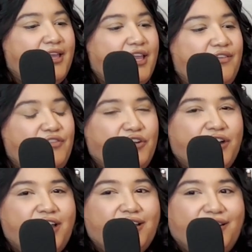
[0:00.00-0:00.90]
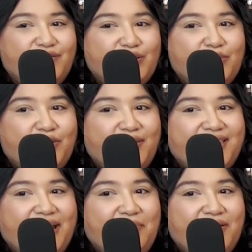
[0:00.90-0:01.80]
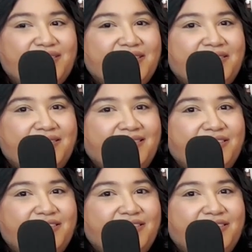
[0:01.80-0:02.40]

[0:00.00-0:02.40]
if you're not comfortable with that person,